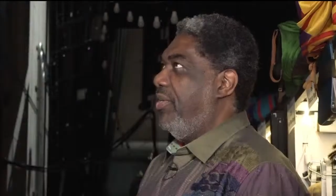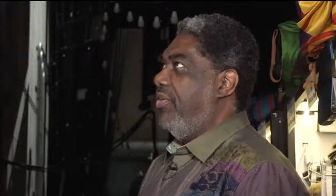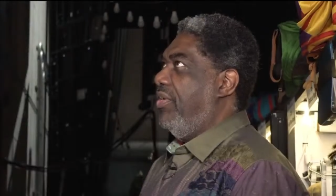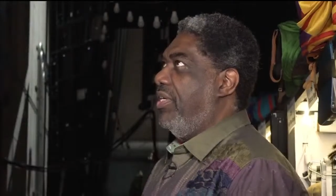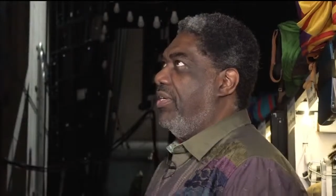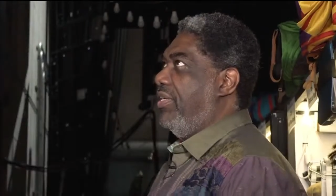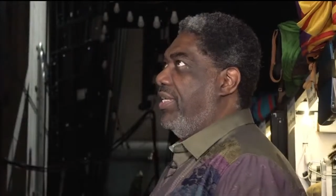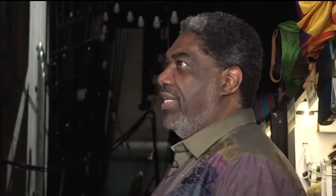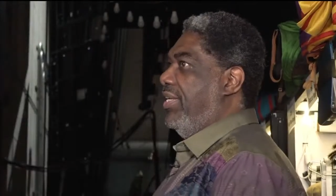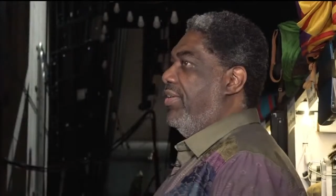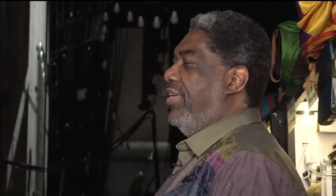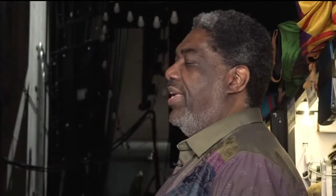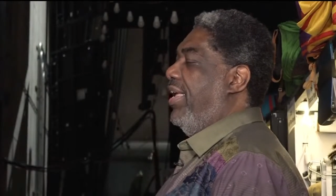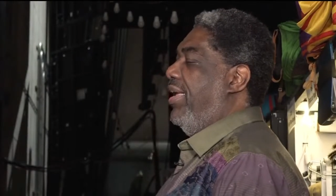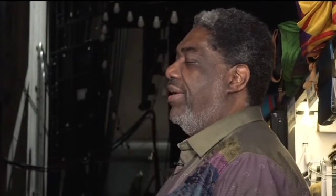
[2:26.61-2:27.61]
We're going on a year
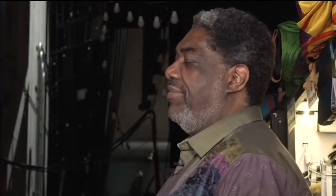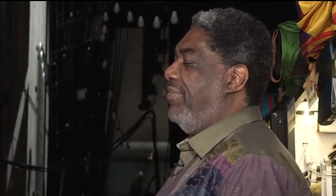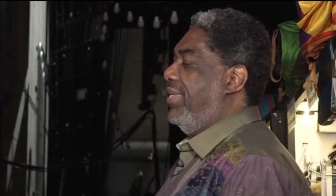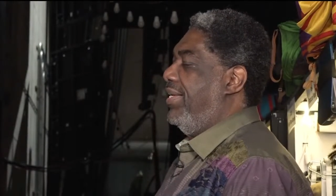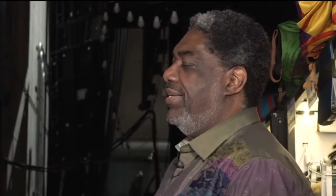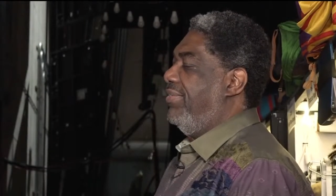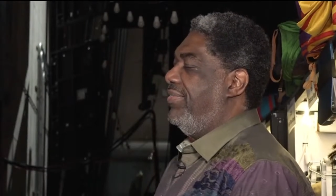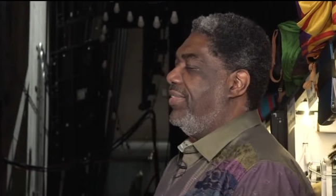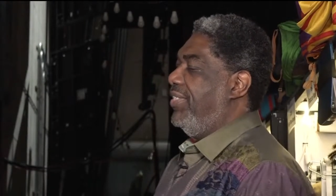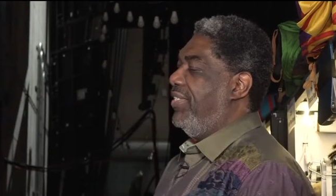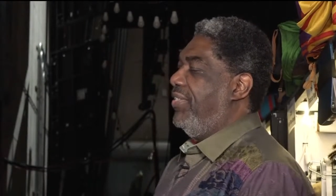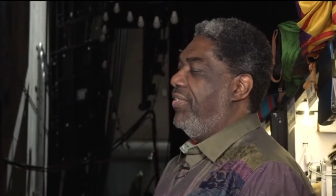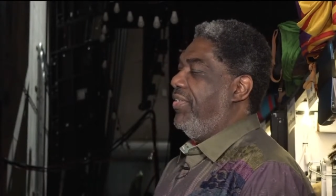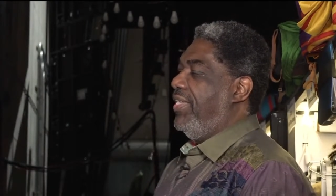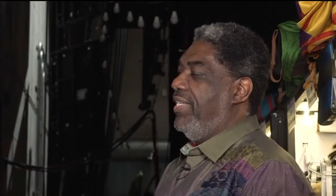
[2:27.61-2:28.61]
and a half now. So
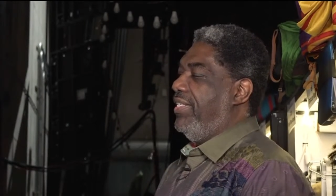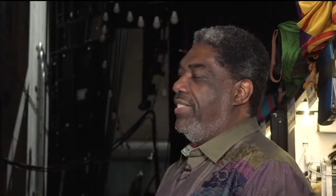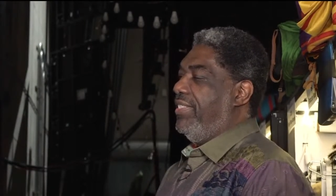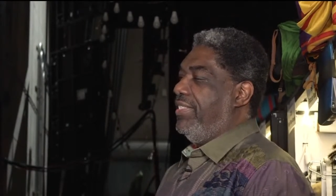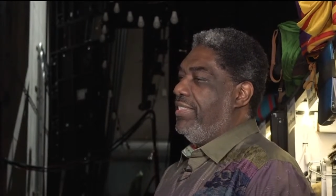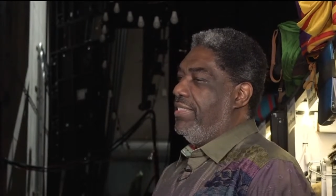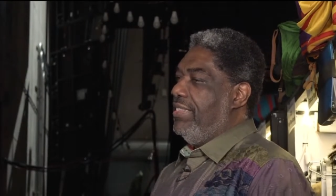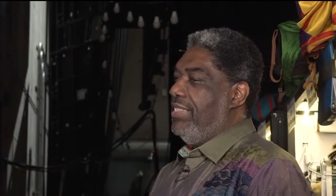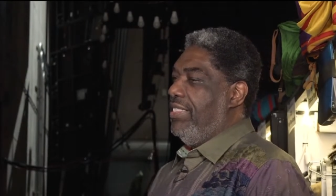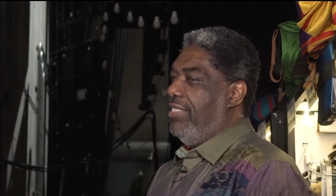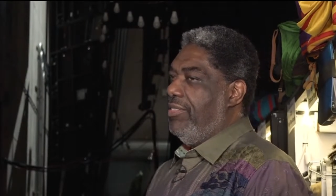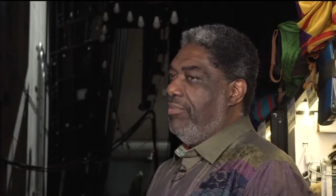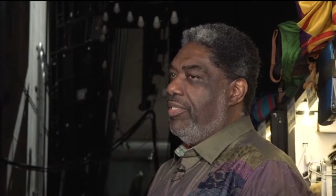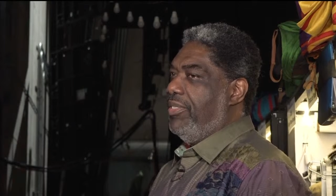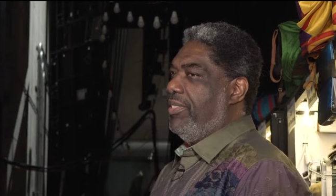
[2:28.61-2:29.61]
and
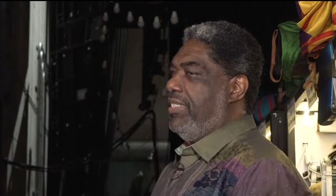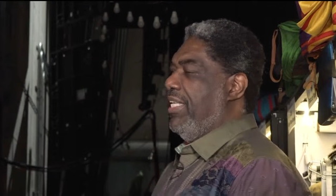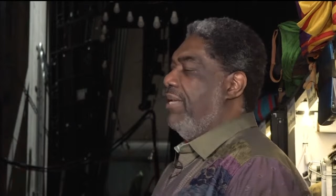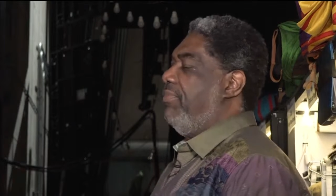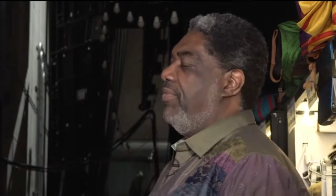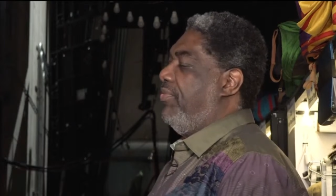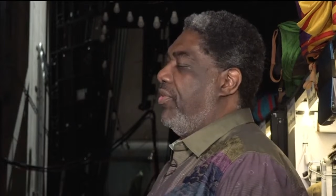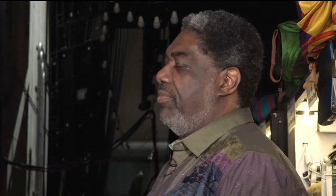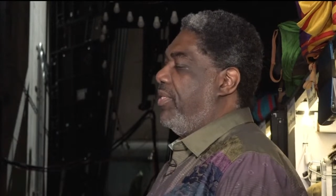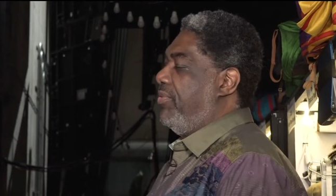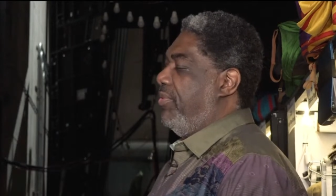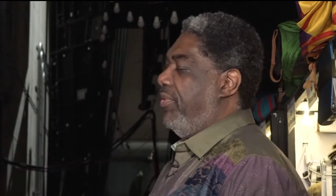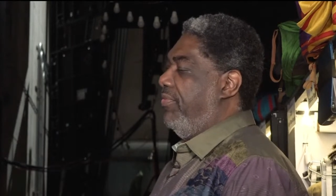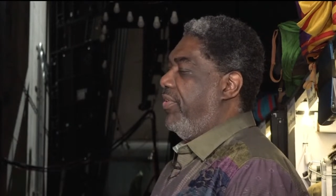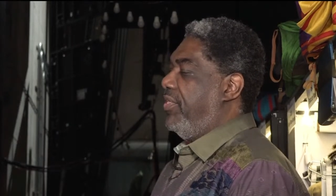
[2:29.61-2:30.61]
the same performance
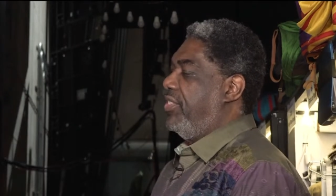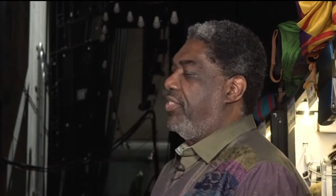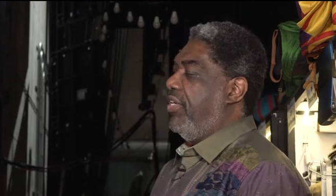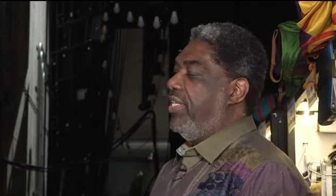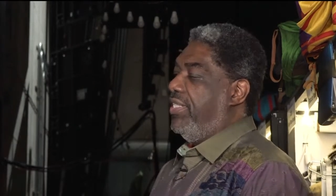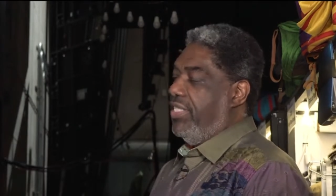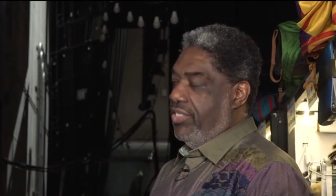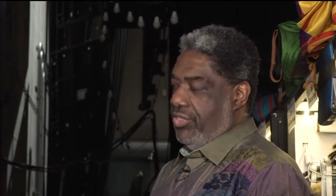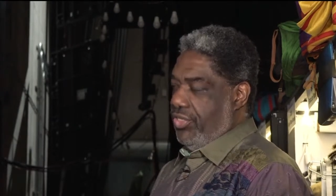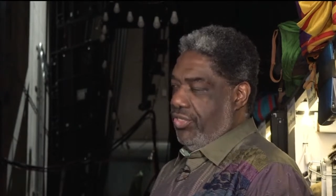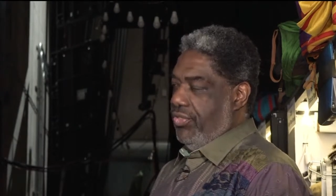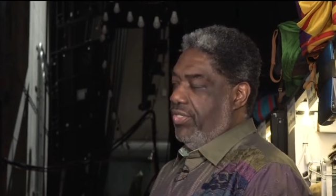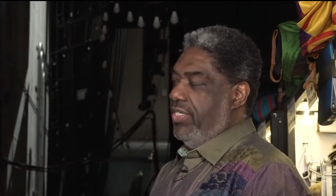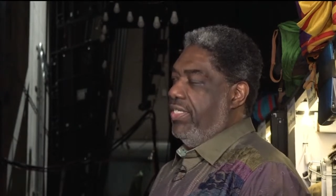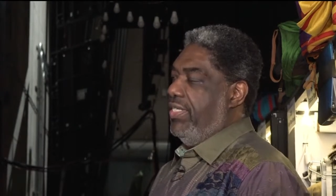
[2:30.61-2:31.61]
when we first started this
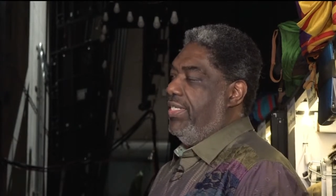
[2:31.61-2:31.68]
tour.